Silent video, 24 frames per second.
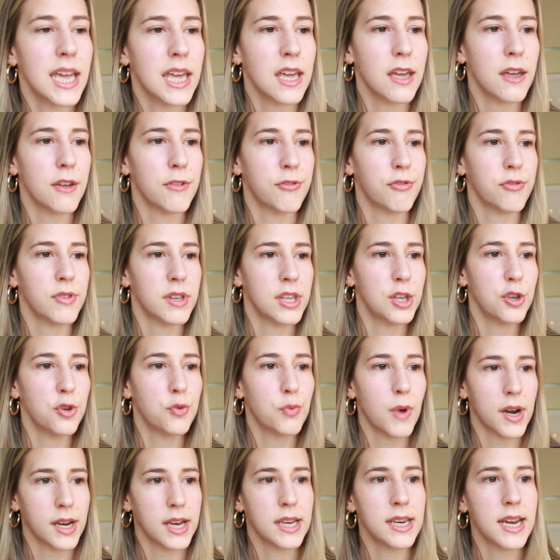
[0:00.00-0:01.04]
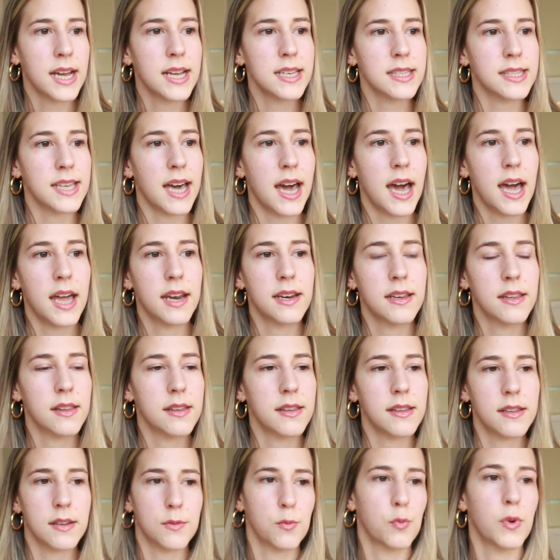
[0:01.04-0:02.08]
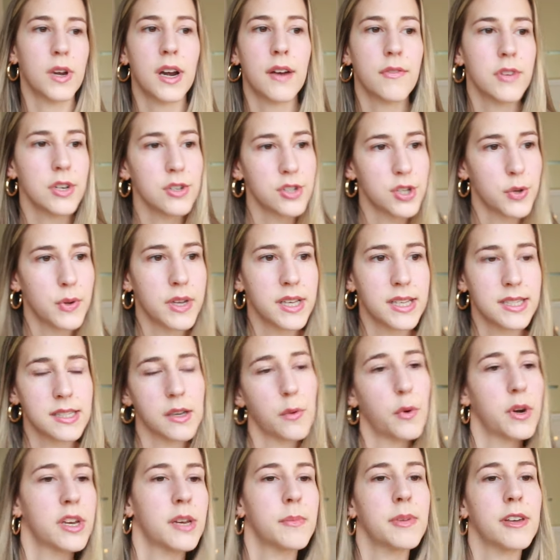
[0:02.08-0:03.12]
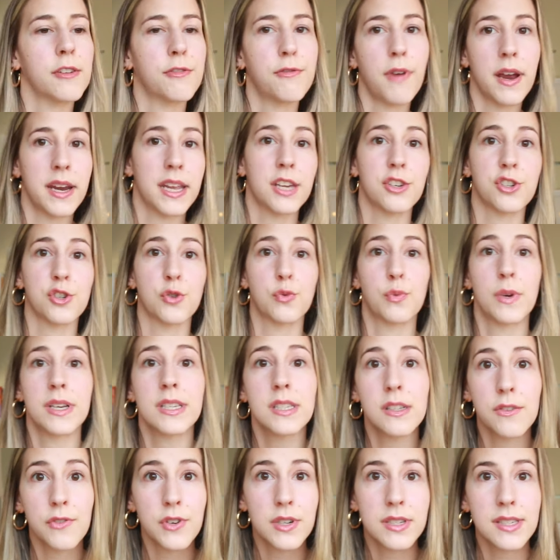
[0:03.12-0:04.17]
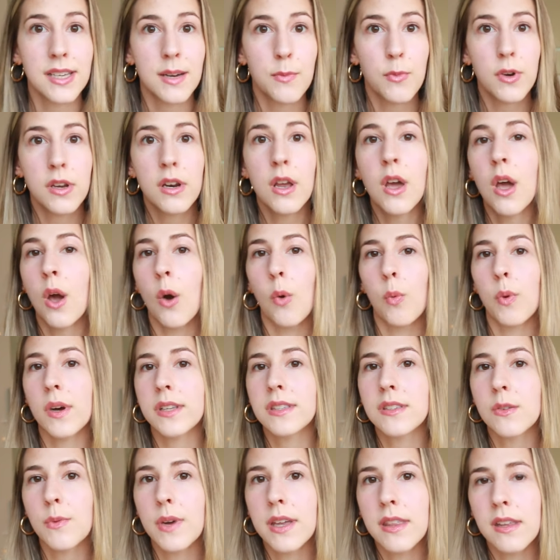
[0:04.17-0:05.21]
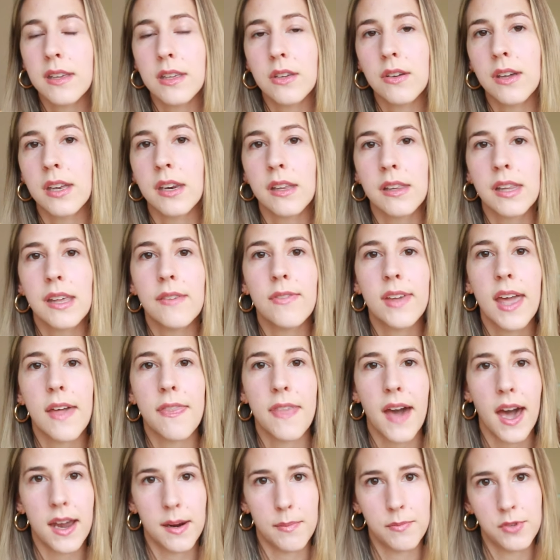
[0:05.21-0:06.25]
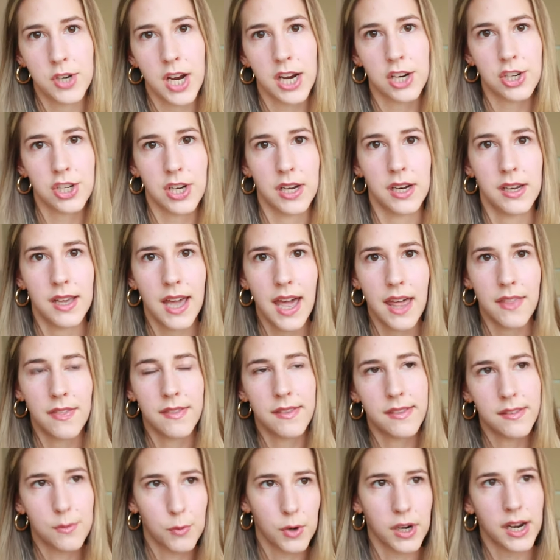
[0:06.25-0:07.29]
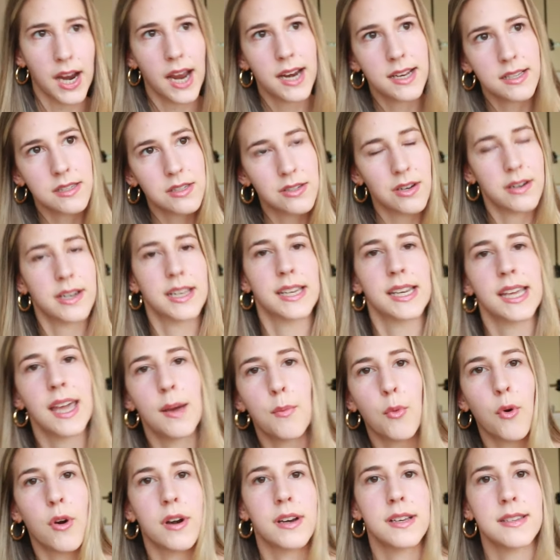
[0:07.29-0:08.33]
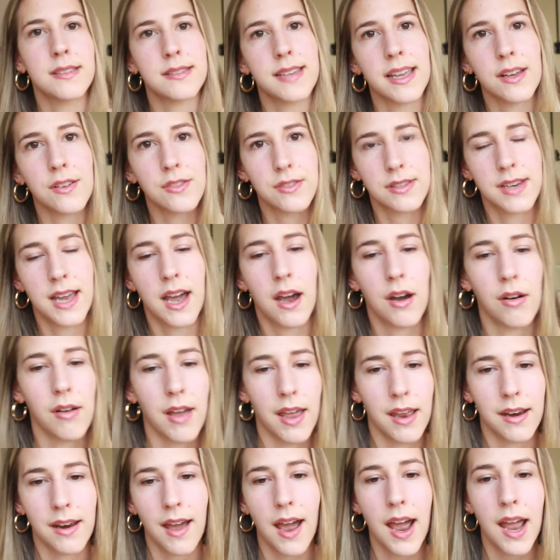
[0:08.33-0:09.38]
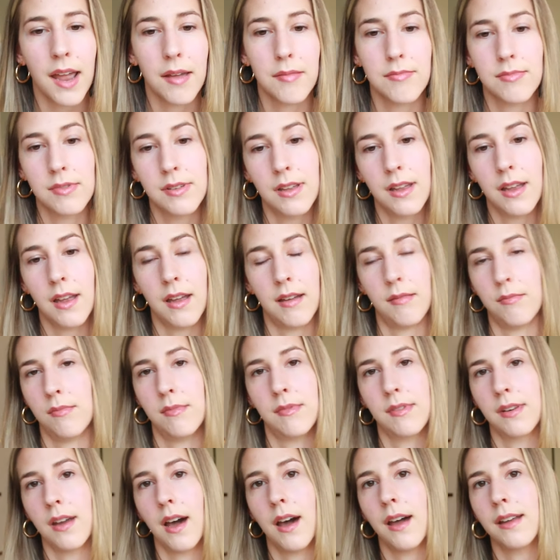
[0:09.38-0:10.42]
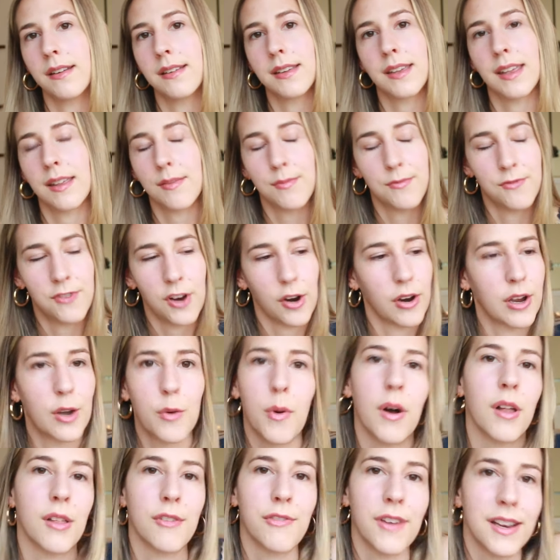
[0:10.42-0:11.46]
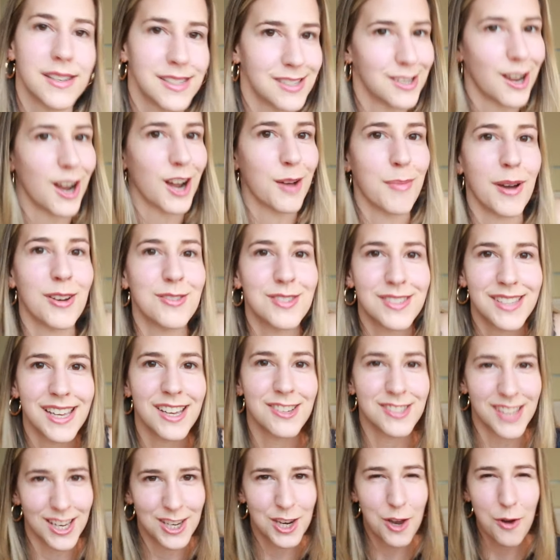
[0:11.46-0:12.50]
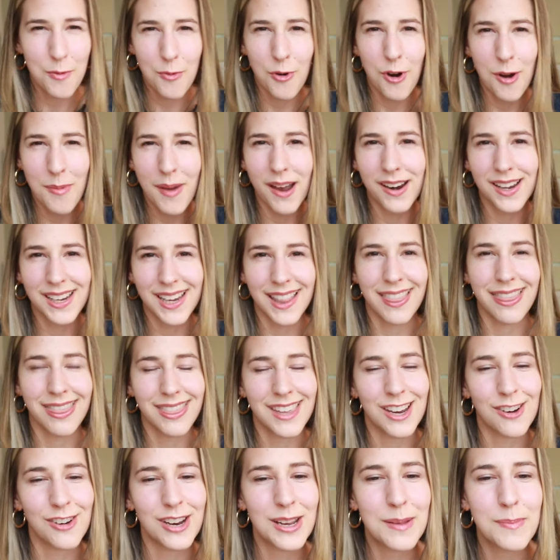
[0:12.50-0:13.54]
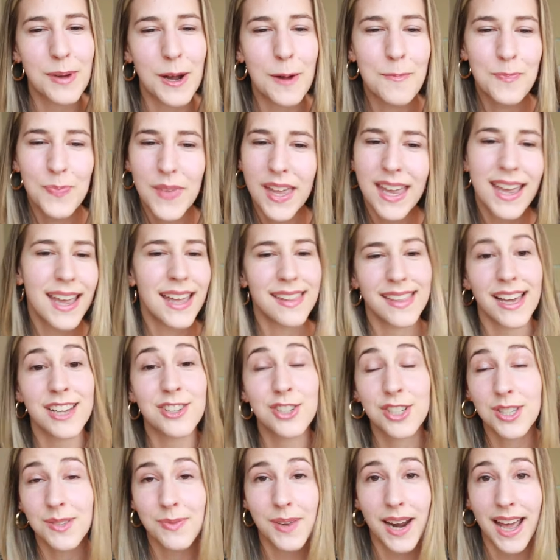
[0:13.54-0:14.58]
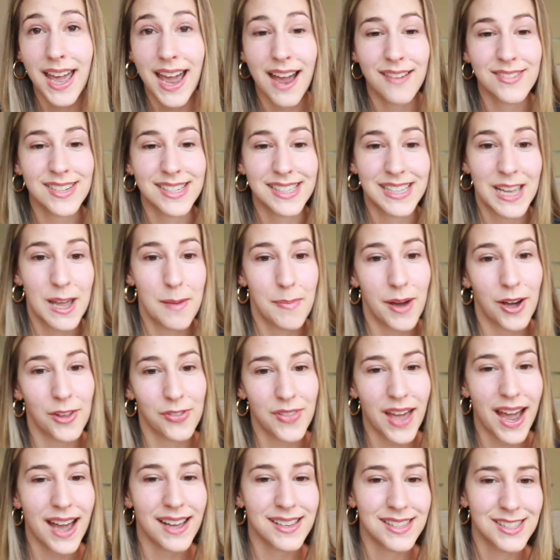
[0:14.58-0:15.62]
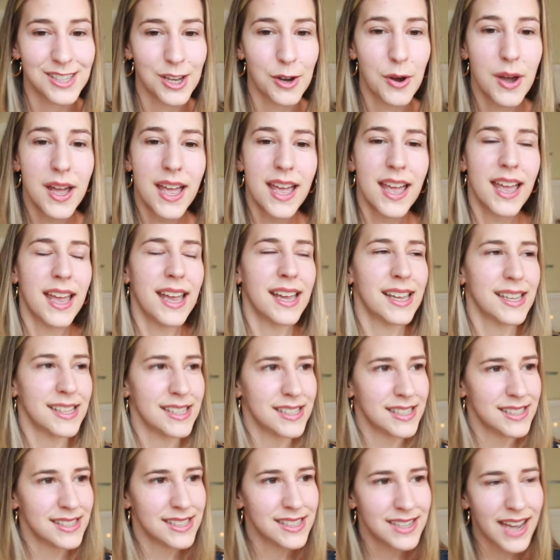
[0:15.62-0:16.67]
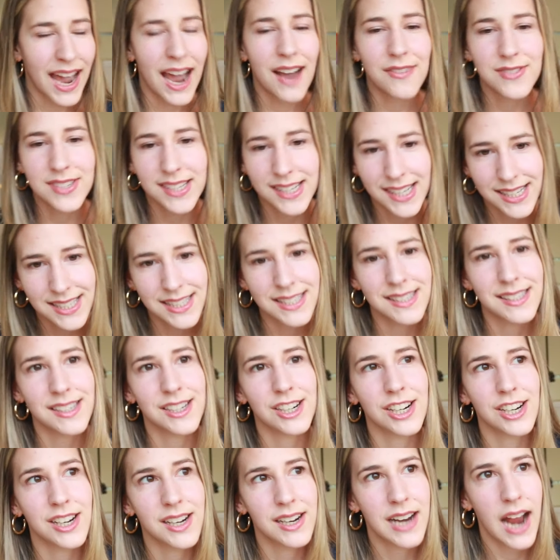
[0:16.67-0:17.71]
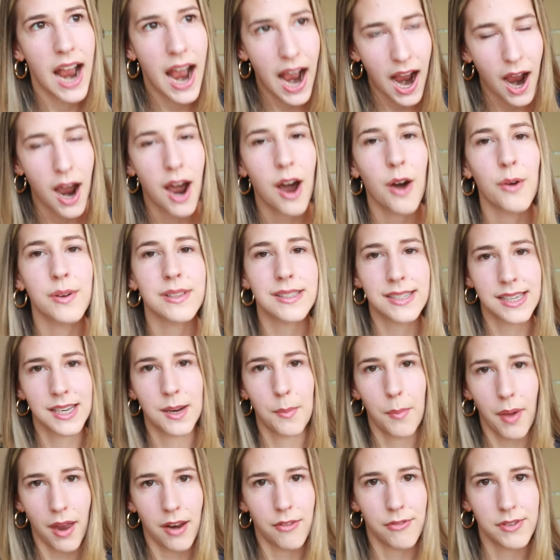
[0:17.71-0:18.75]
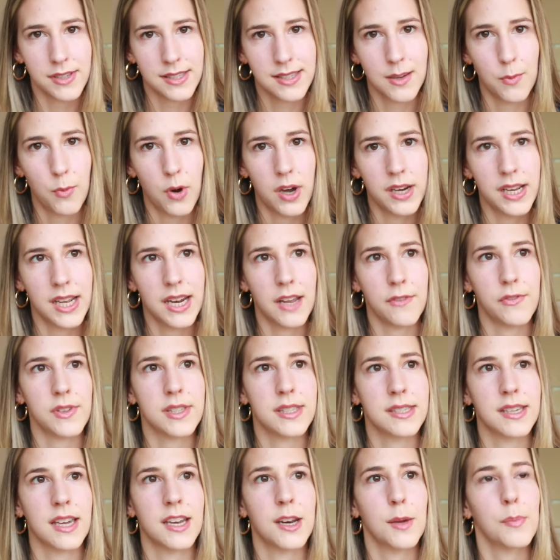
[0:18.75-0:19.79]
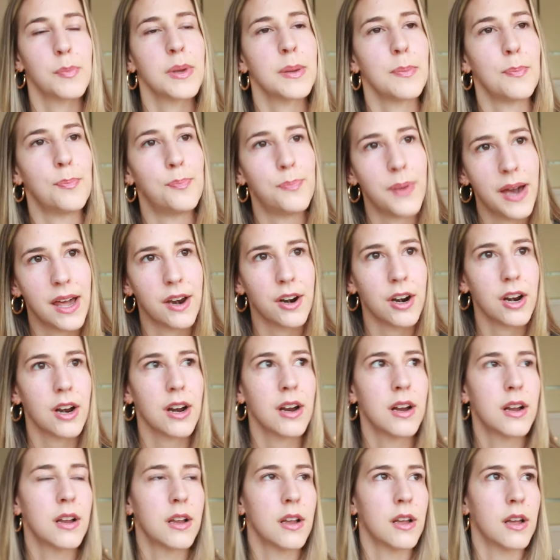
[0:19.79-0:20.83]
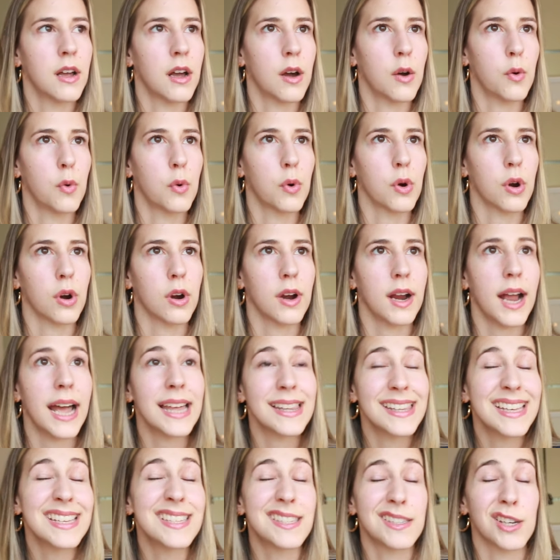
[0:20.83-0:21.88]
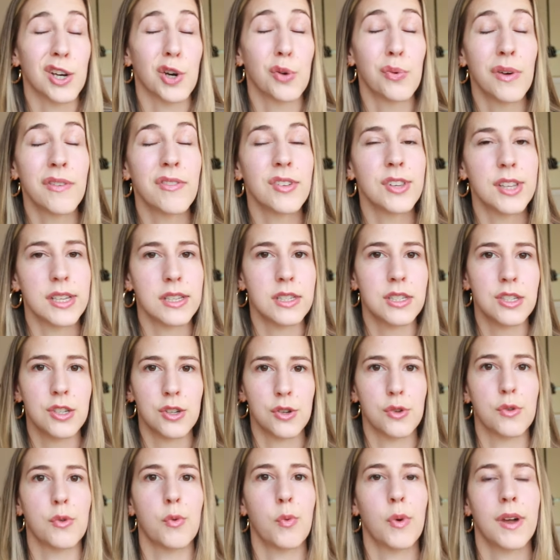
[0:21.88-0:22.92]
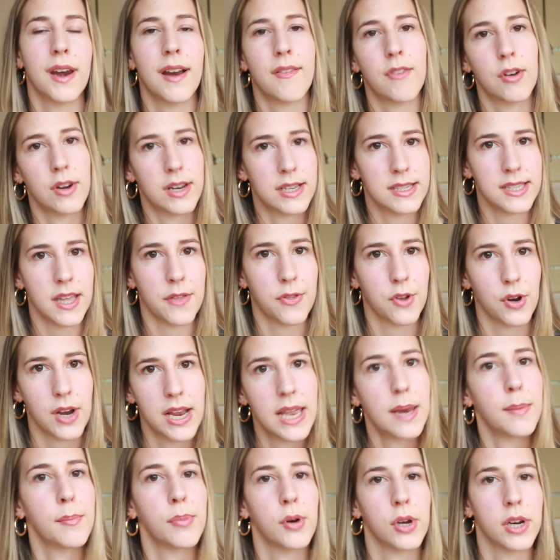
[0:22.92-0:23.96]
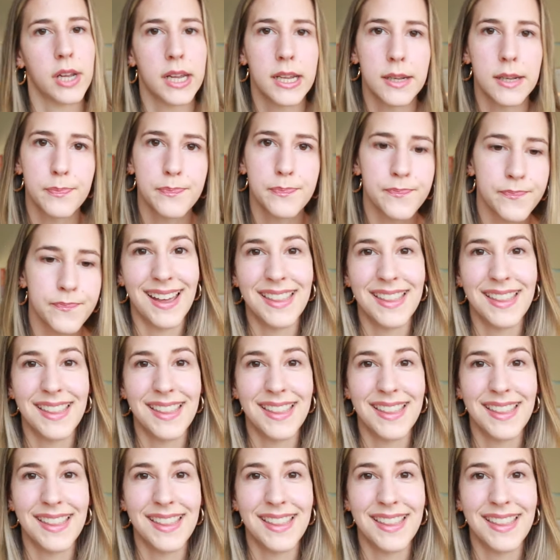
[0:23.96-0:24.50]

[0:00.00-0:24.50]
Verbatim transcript: If you recognize that whatever you're doing is going to be a financial risk for someone, what's the way that you can alleviate that objection? And we're kind of starting to get more into sales now, and I am not very qualified to talk about sales. I know more about it in theory, but that's just what I have to say about that. So you have to consider how it's going to benefit someone and if it's going to be better or at least equivalent to whatever it is that they're inputting.